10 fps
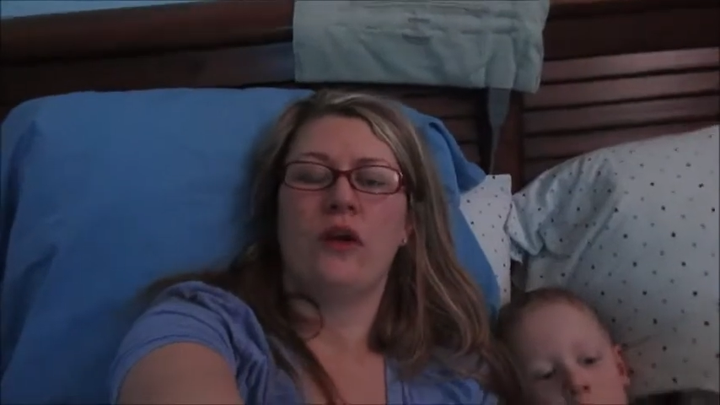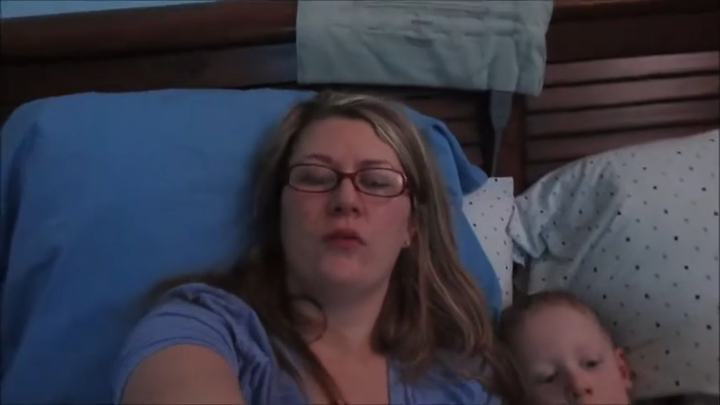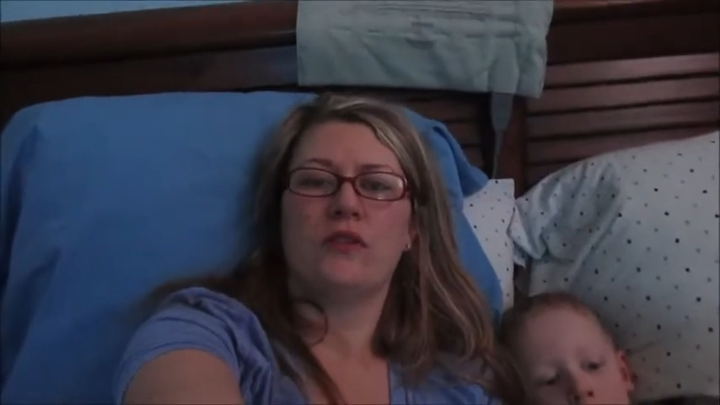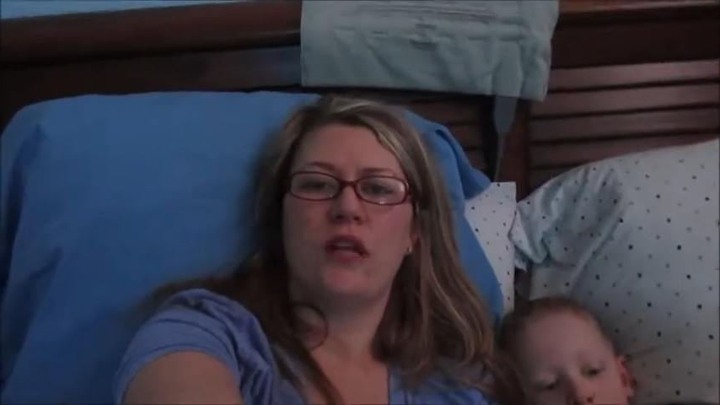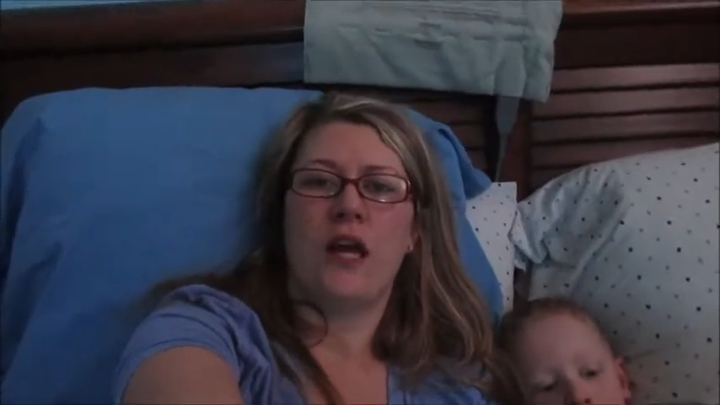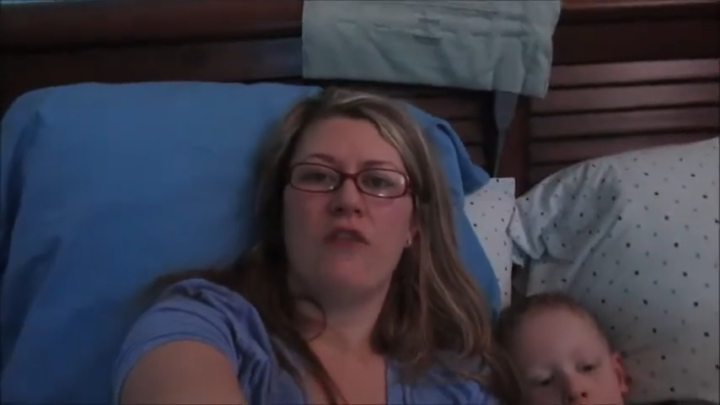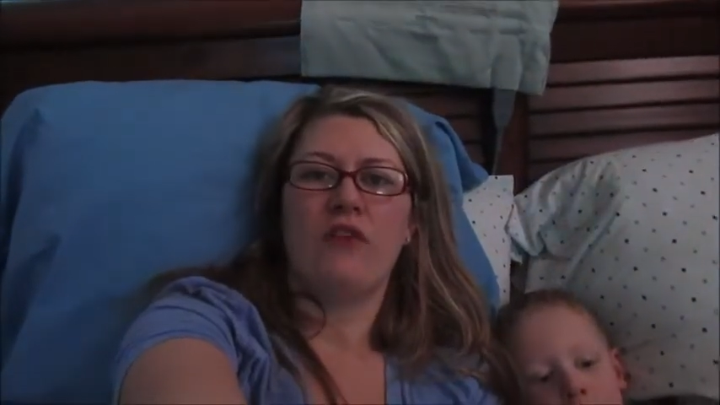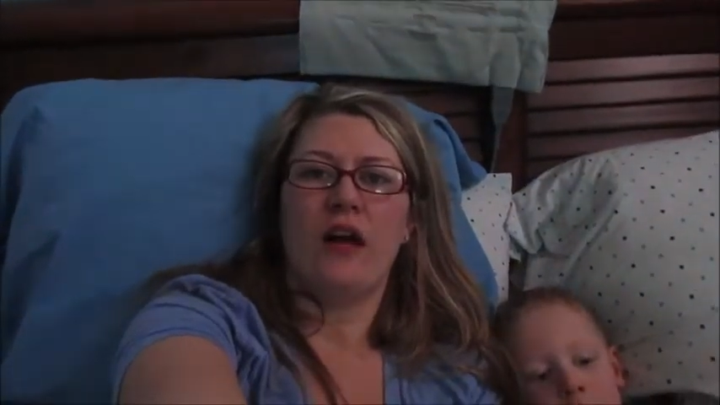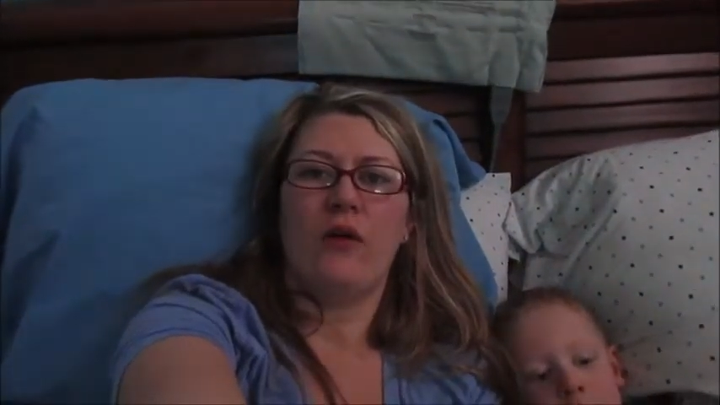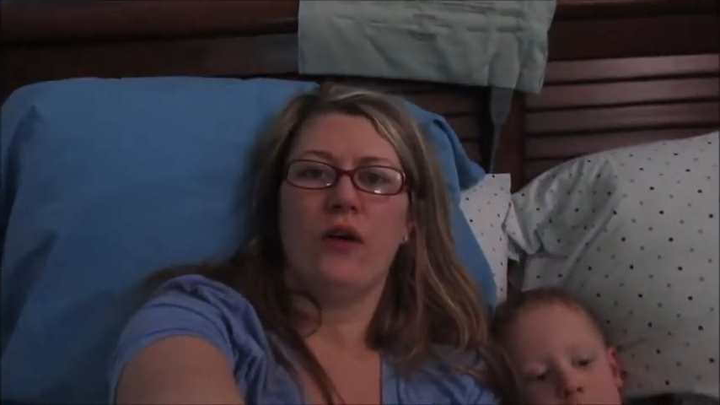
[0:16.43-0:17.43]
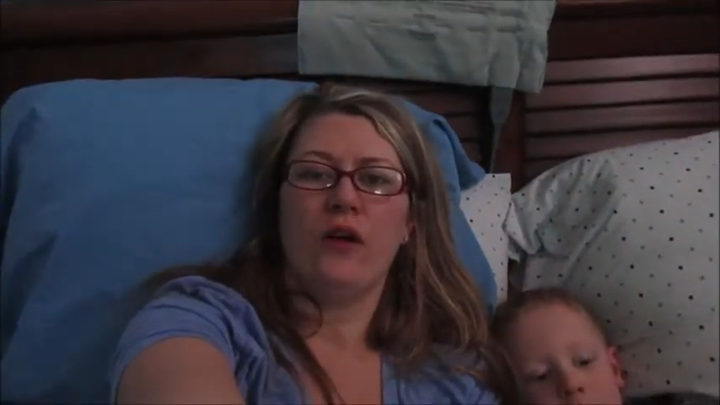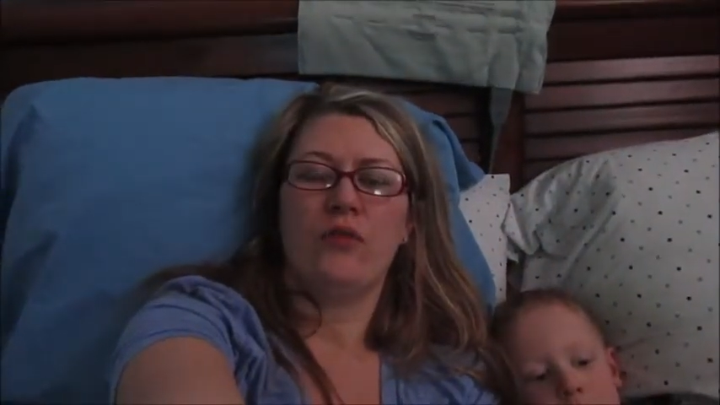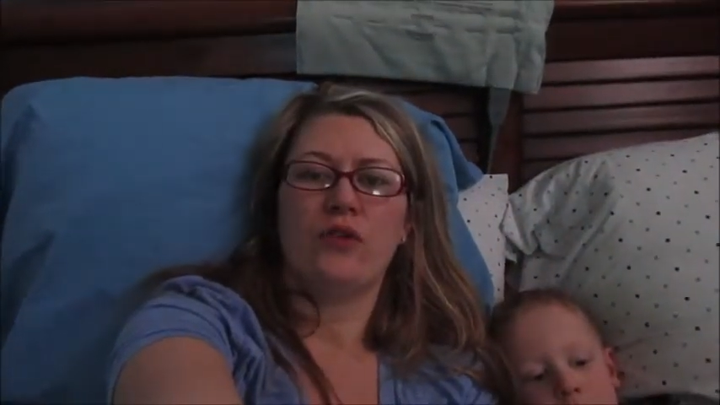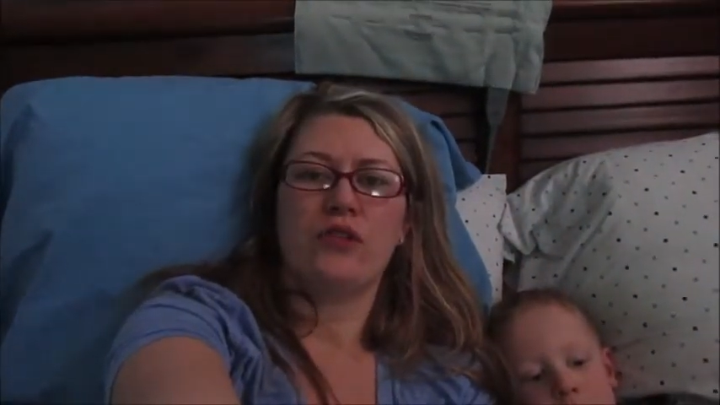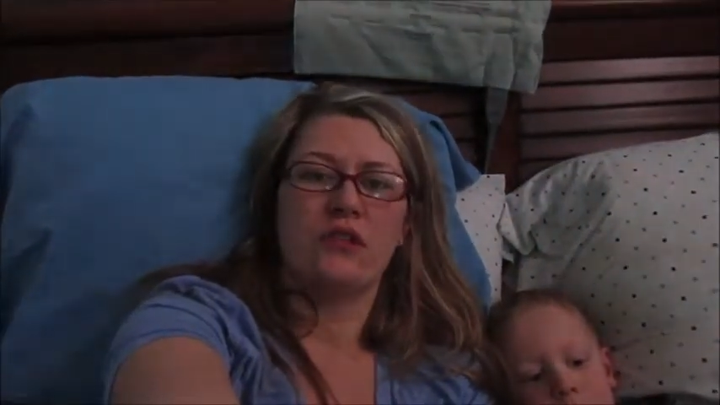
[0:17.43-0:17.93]
almost a half hour and
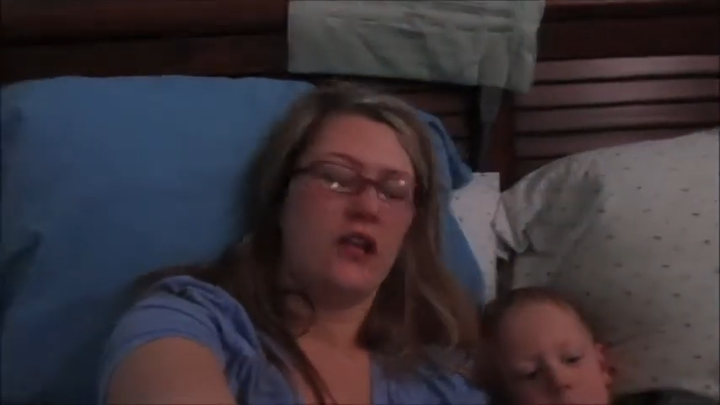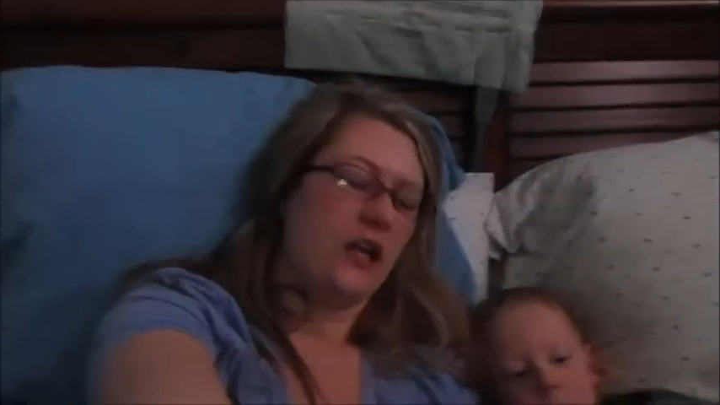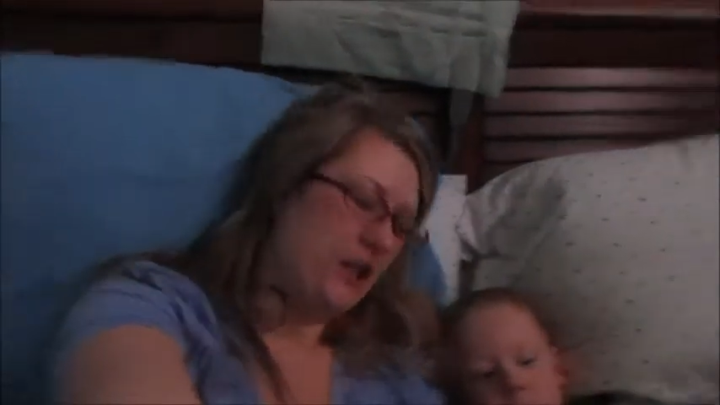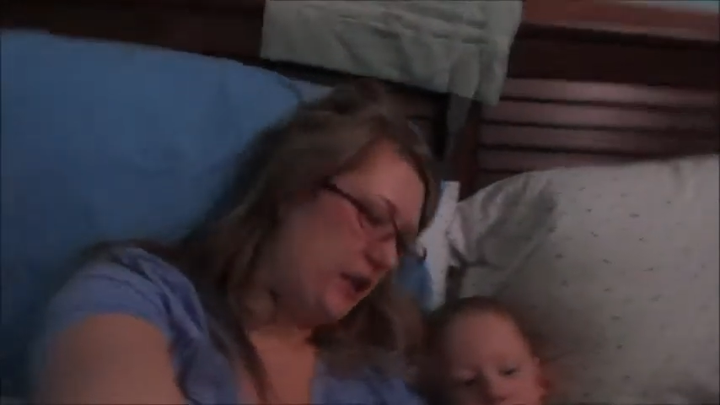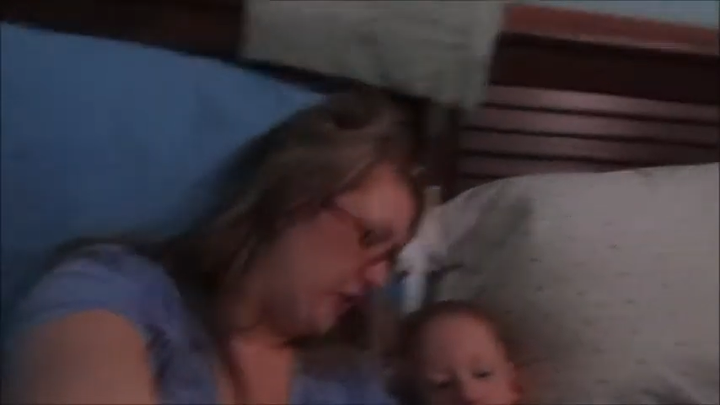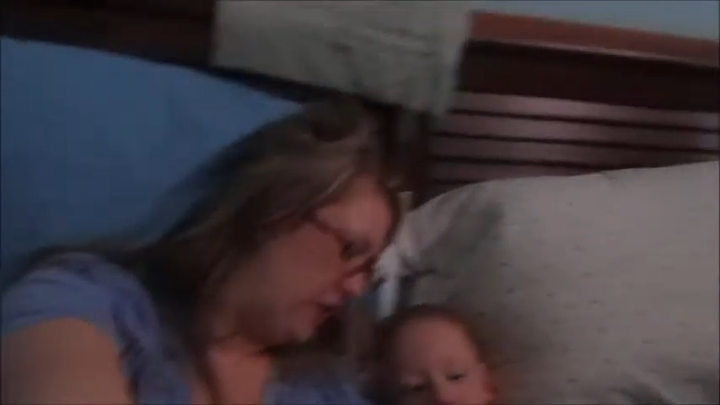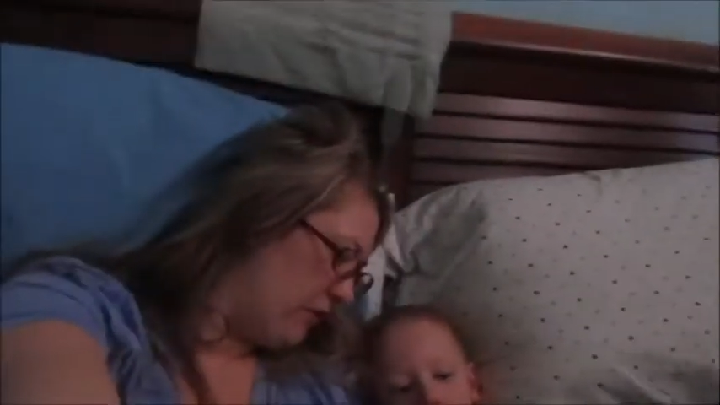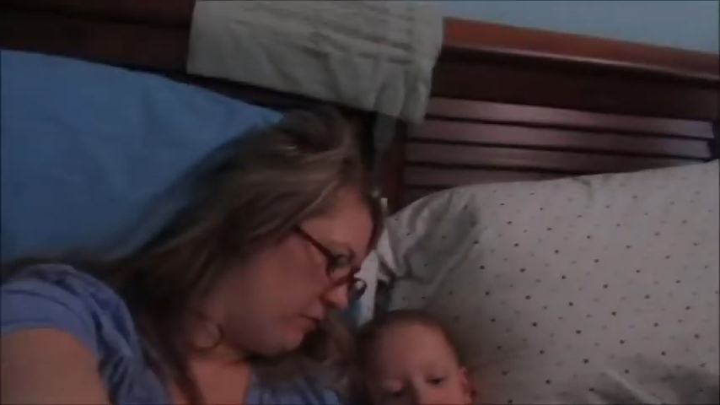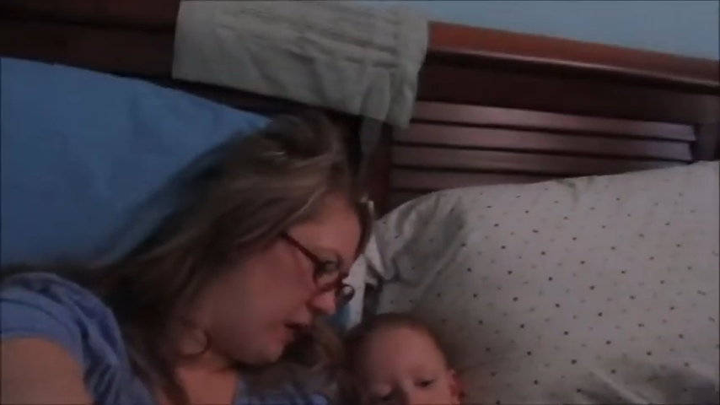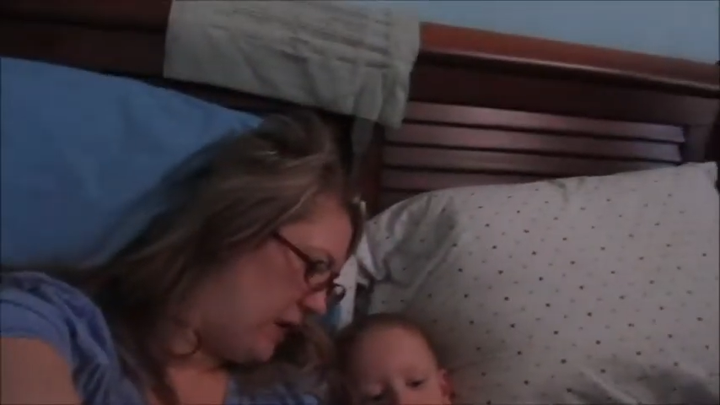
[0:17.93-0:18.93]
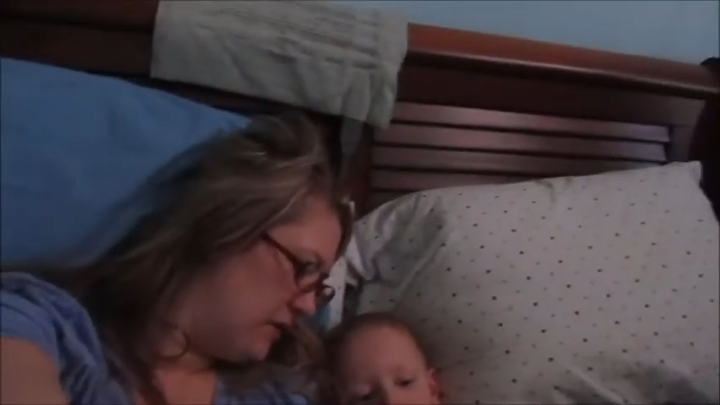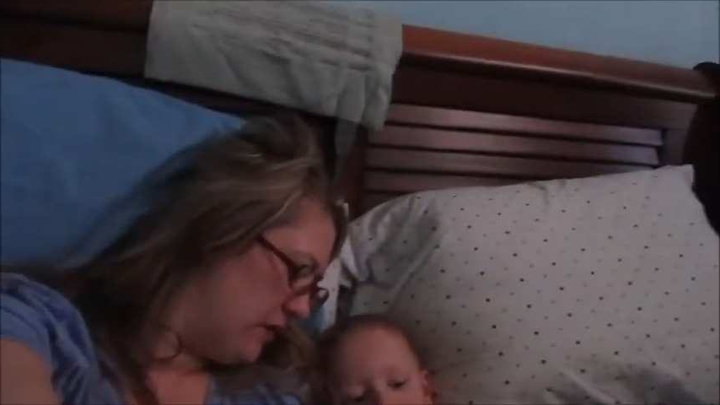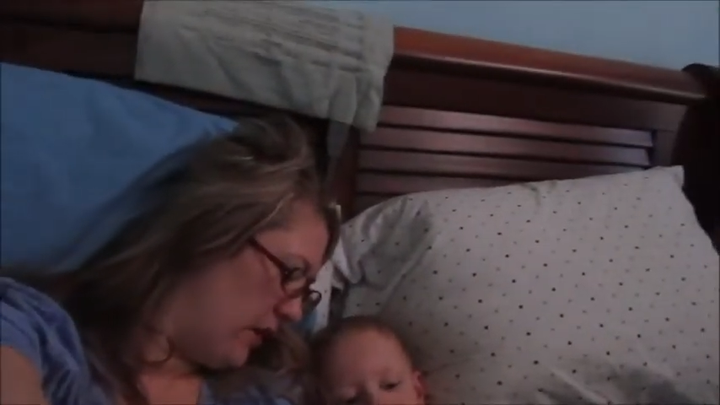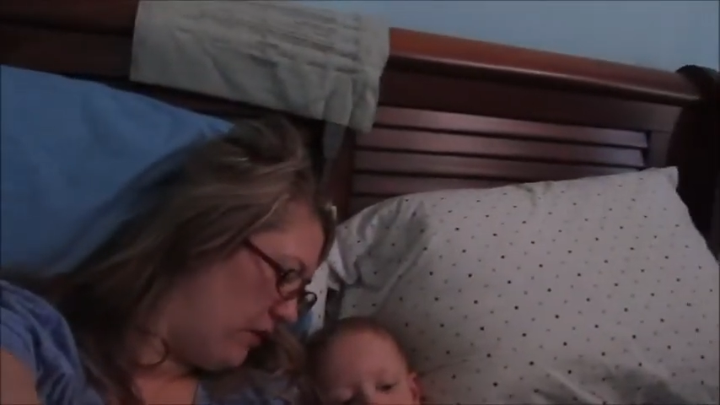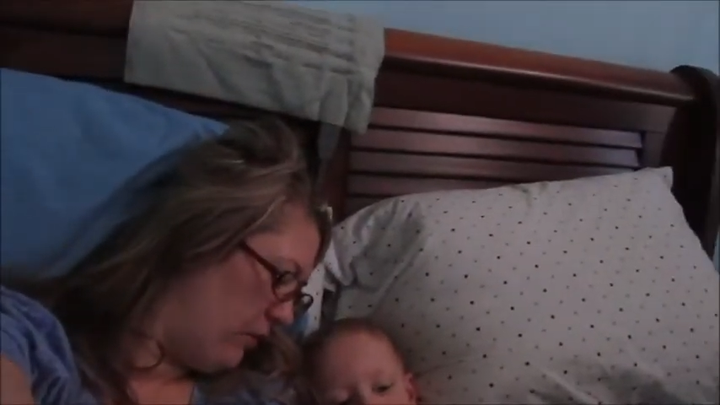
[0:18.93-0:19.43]
we're just laying here in bed
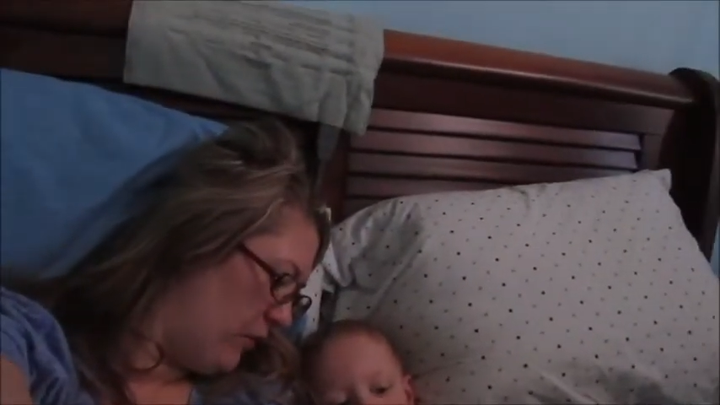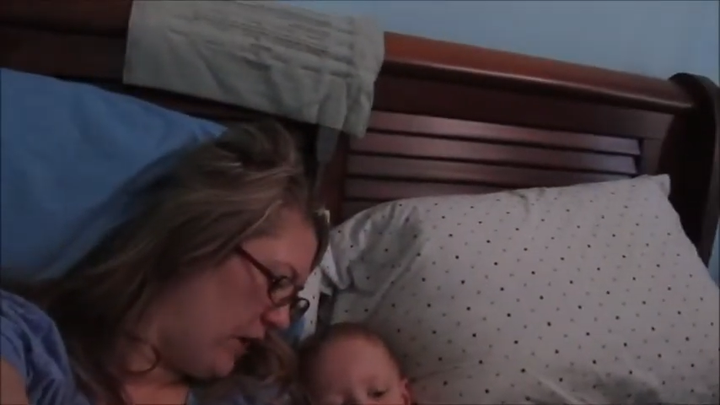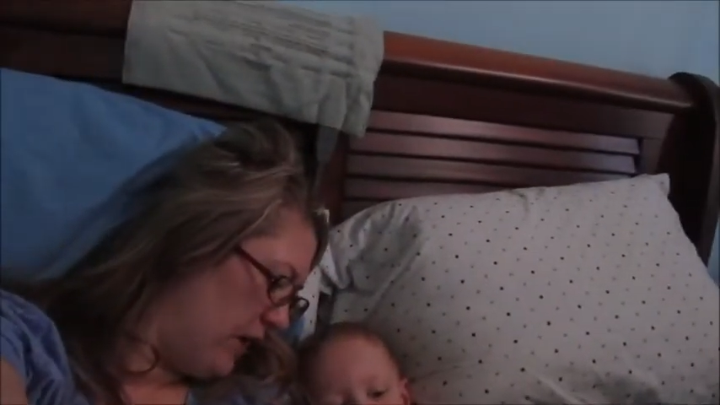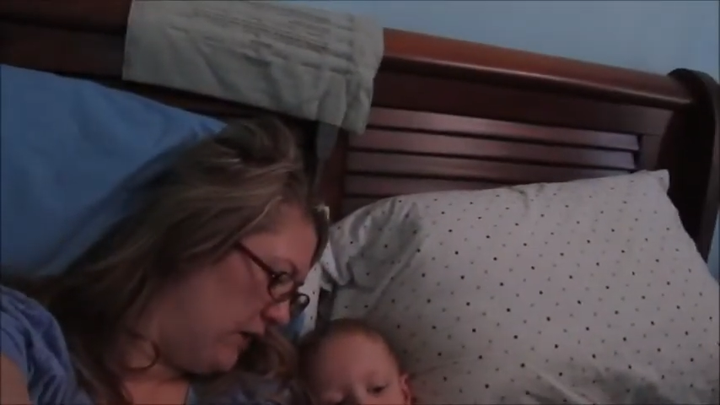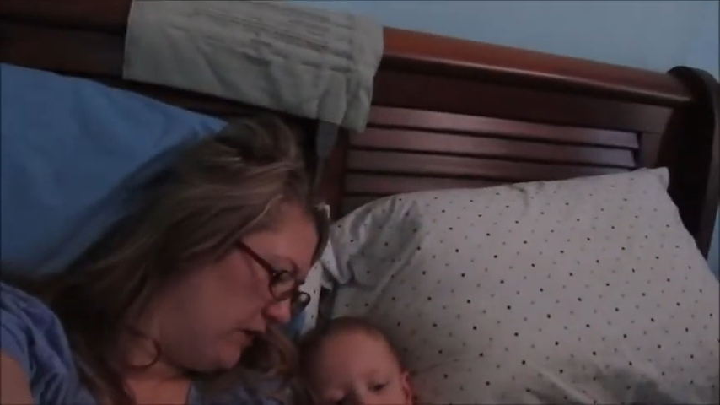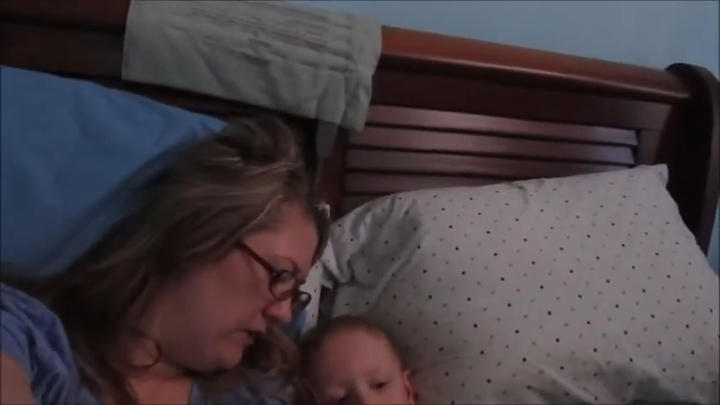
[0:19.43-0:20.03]
together right